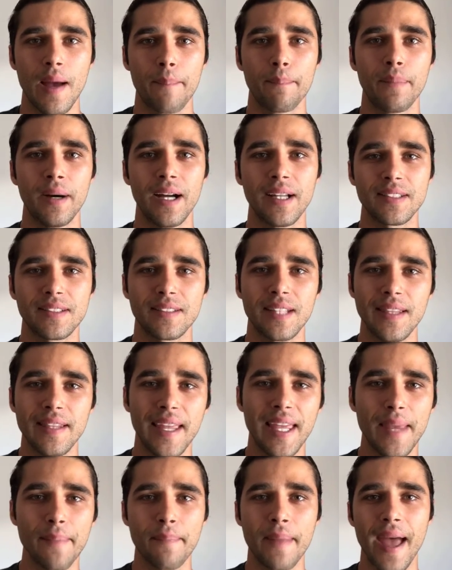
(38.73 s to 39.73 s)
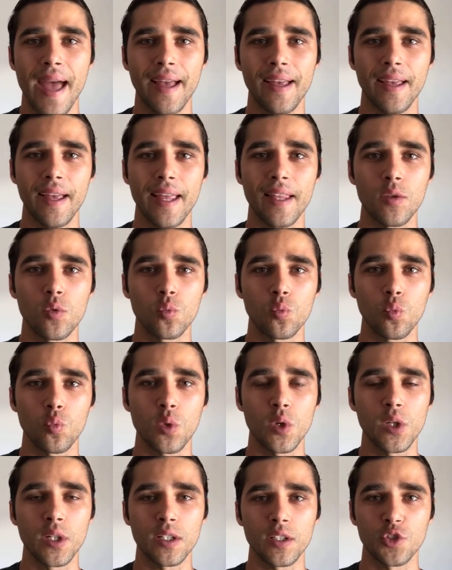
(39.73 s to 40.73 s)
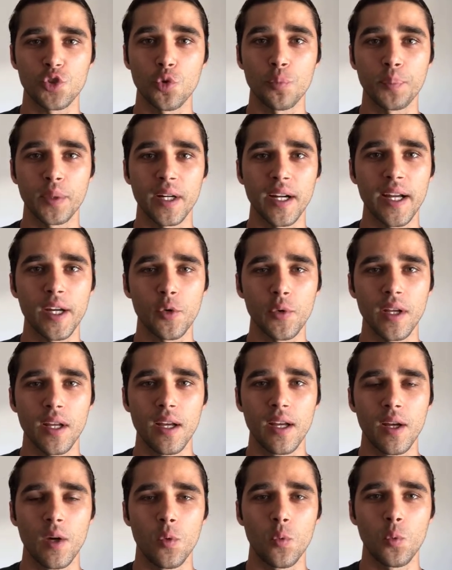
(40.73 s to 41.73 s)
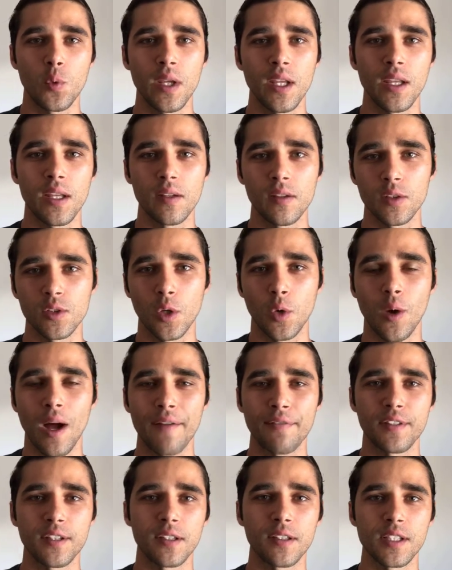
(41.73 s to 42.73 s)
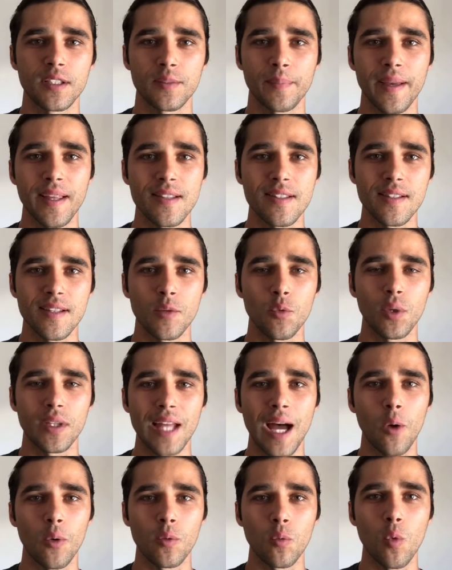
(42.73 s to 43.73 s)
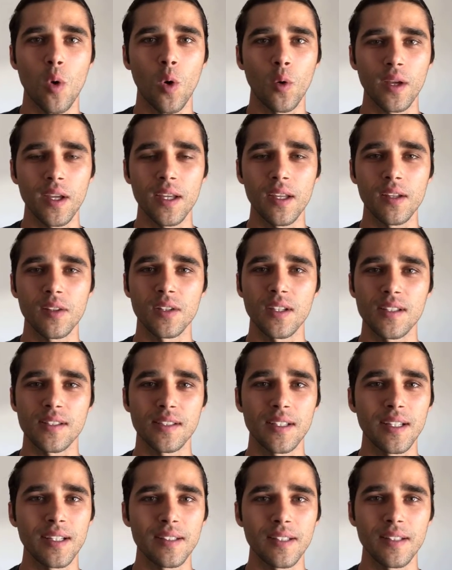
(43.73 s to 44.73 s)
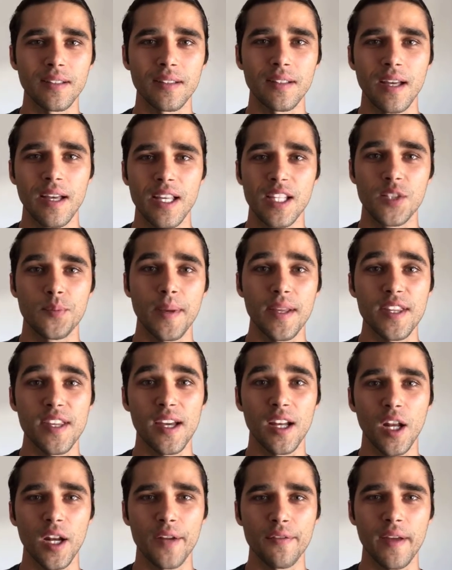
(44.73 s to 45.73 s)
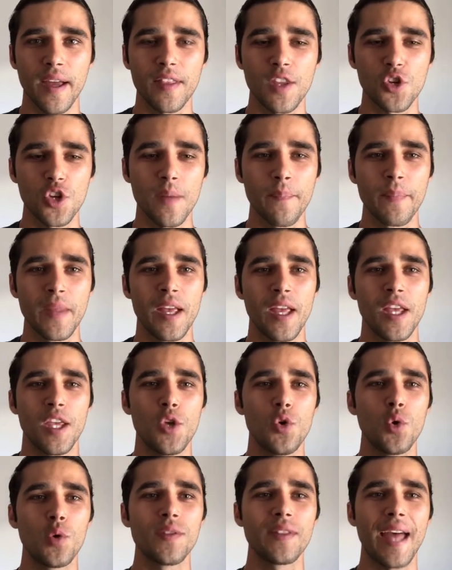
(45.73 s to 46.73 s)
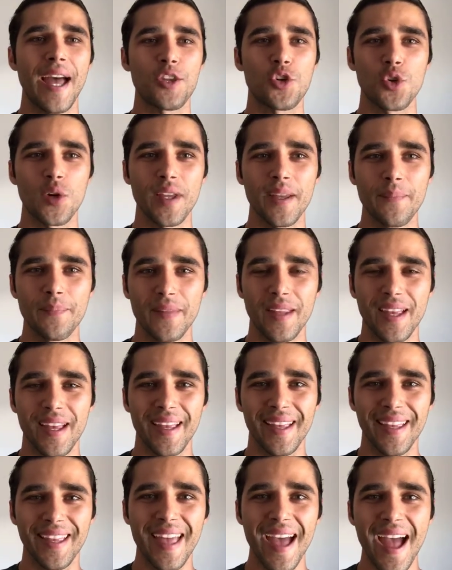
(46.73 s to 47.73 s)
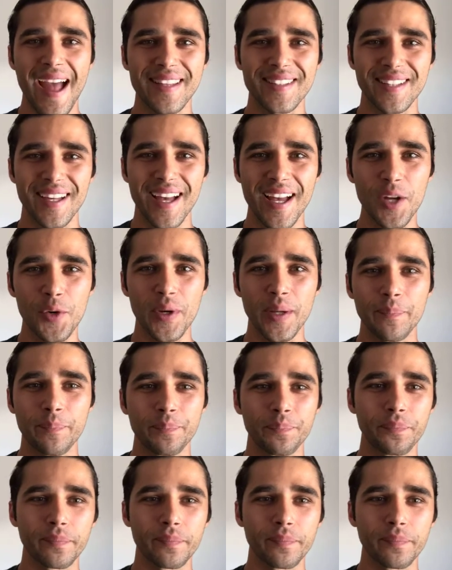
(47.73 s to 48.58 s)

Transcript: But then I came back and we were super hungry. We, you know, after spending one hour walking in the sun and spending a lot of energy, you naturally get hungry.